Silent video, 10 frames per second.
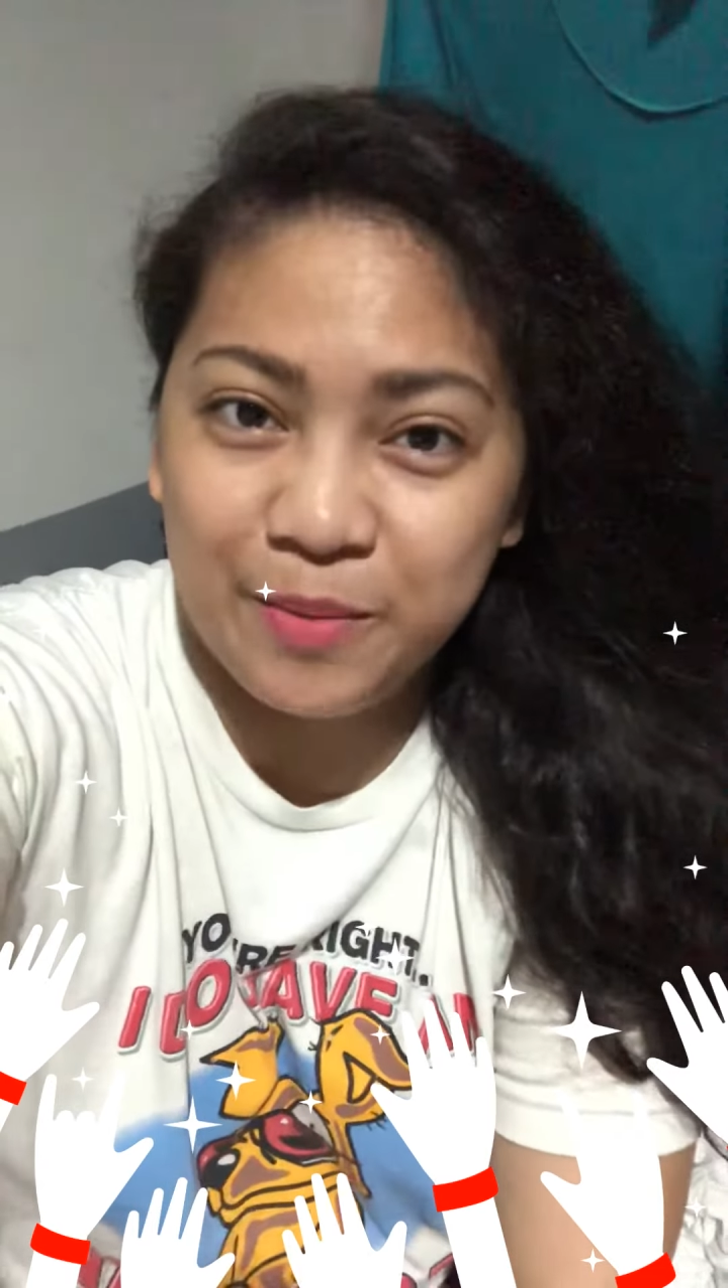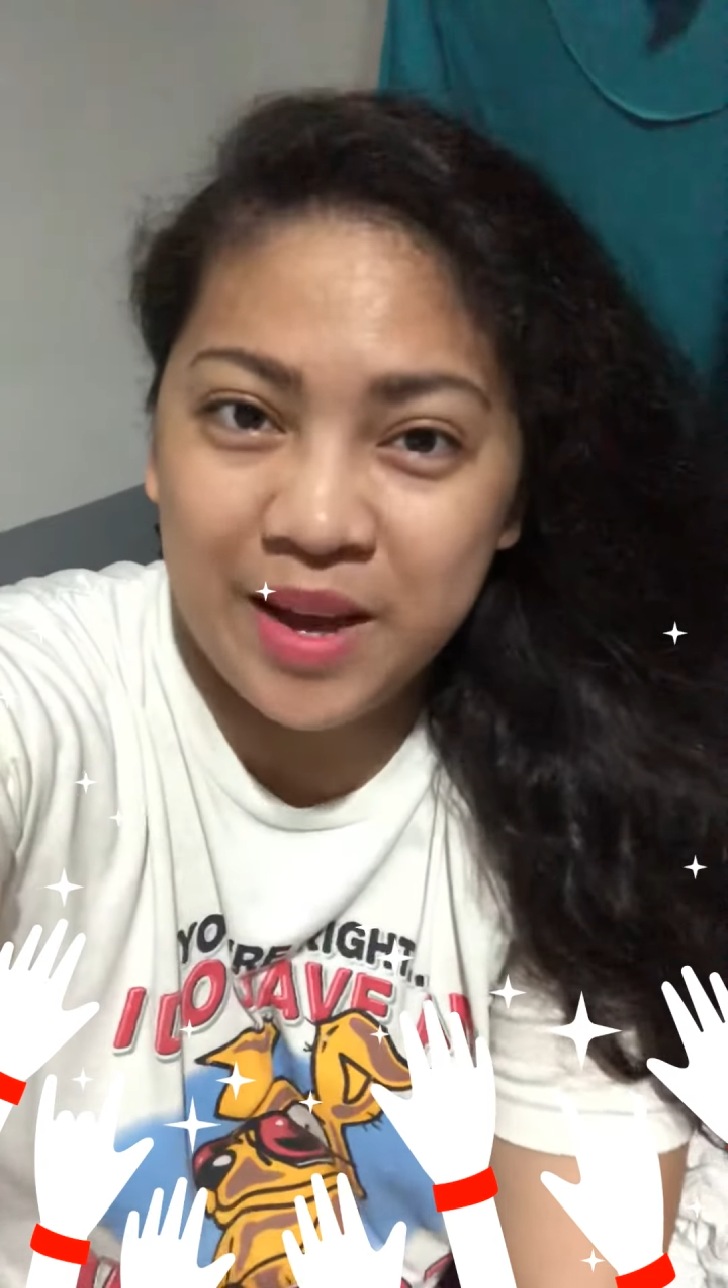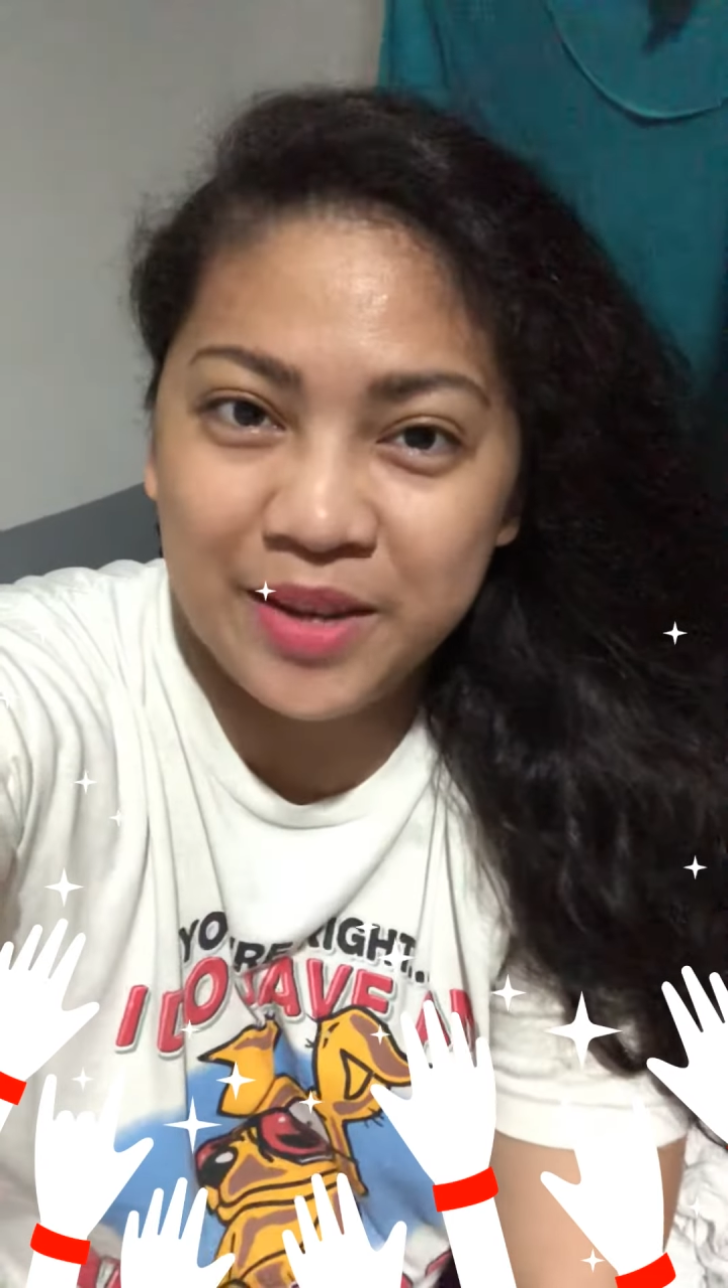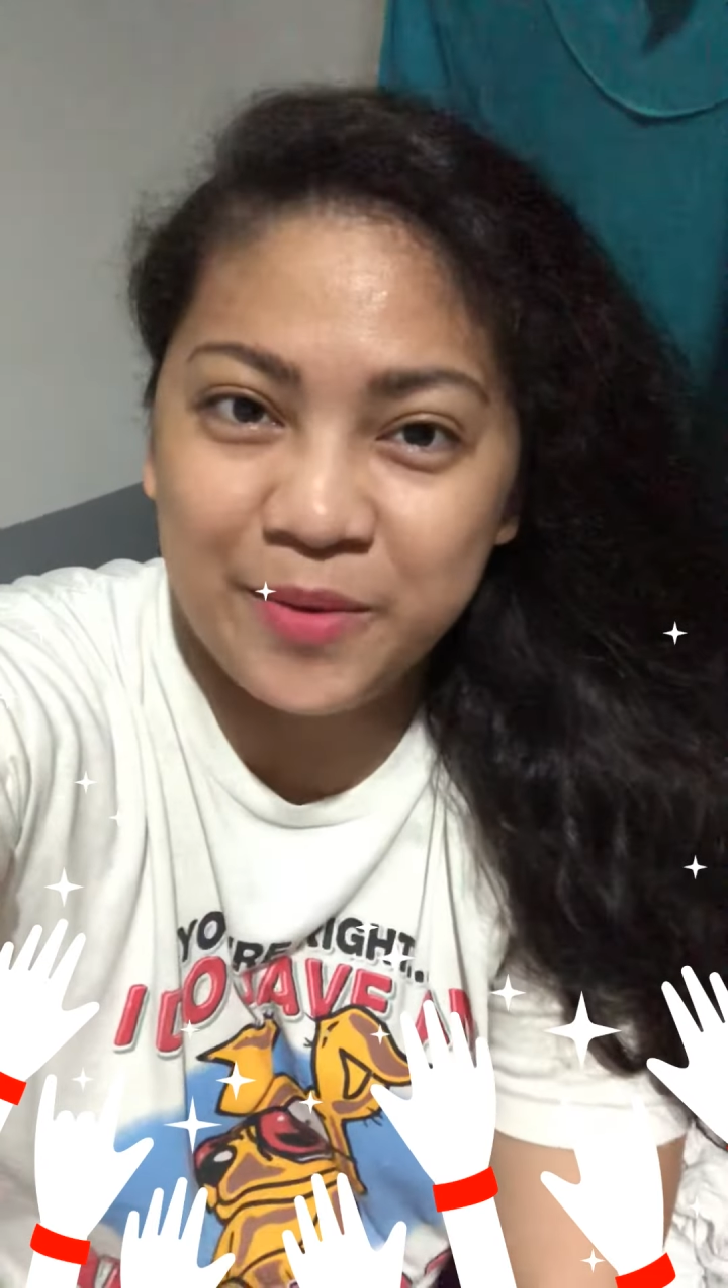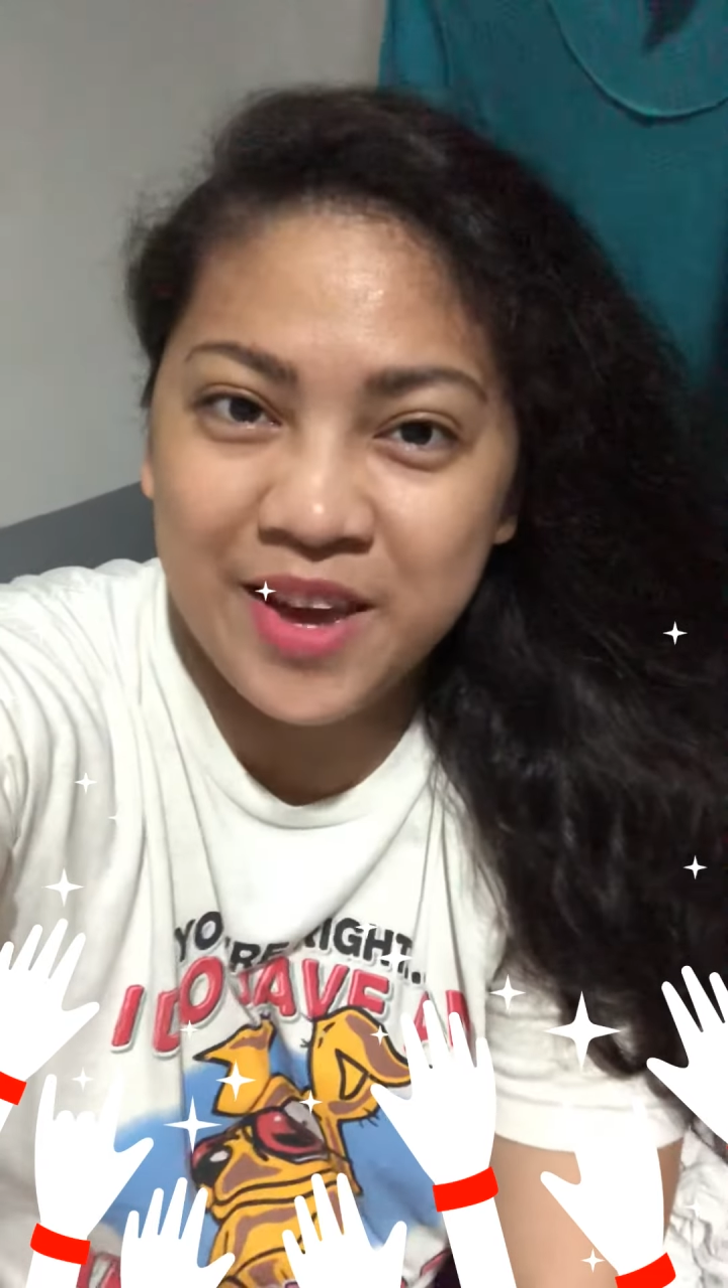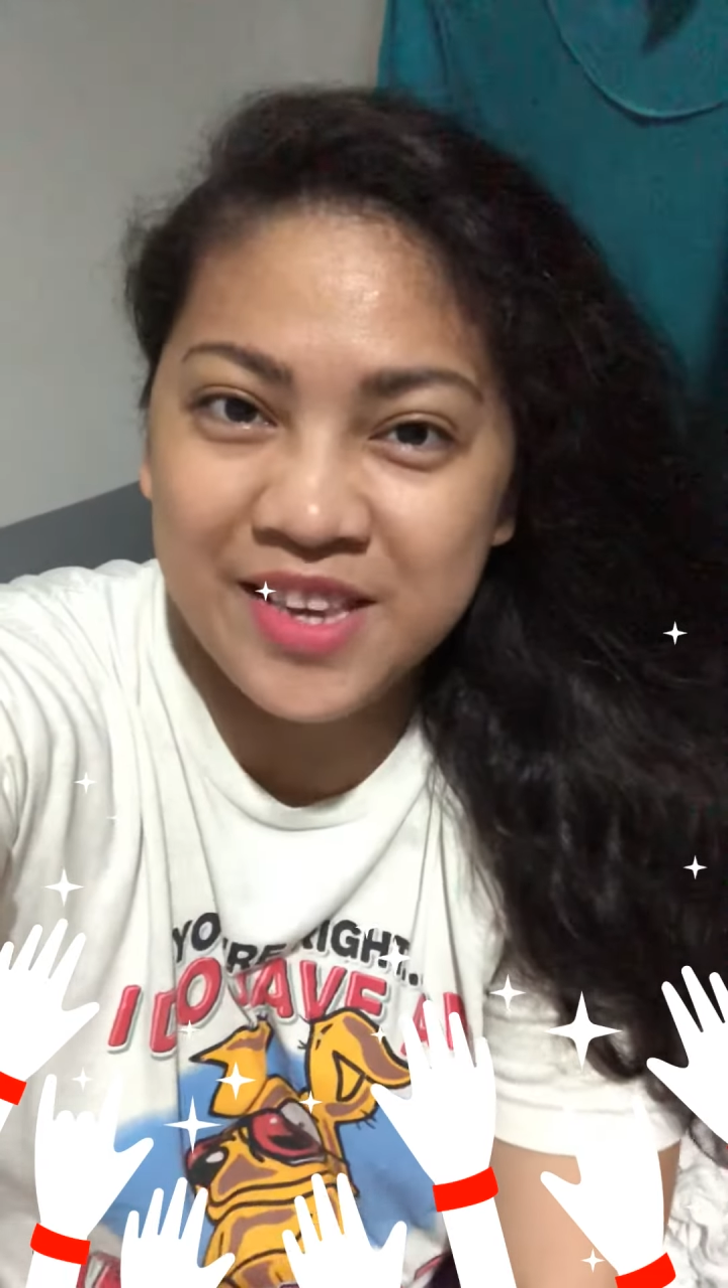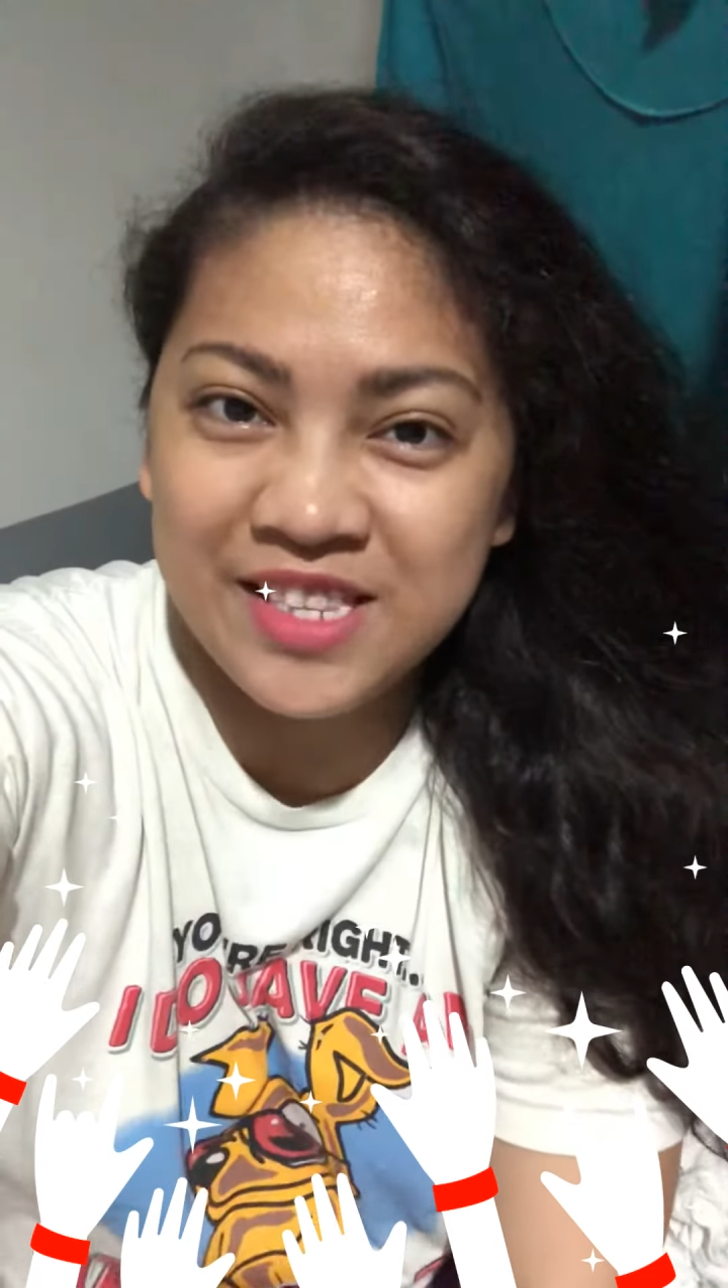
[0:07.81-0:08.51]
by the way,